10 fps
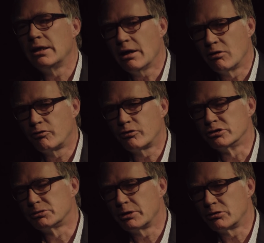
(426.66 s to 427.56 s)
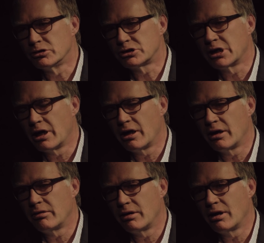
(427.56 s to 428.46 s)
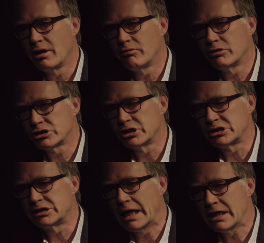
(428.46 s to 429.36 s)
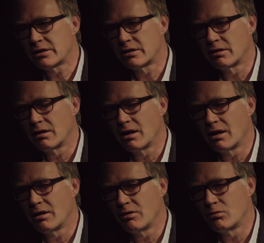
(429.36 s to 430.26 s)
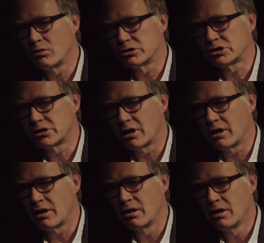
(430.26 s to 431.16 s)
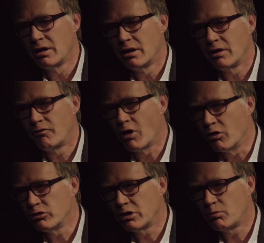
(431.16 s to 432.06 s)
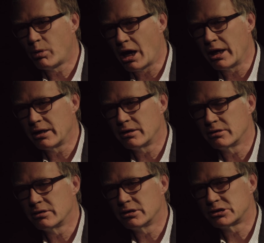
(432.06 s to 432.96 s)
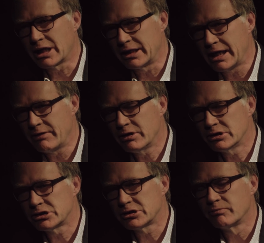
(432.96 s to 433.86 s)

Yeah, of course, because the Russian state was founded by Scandinavians,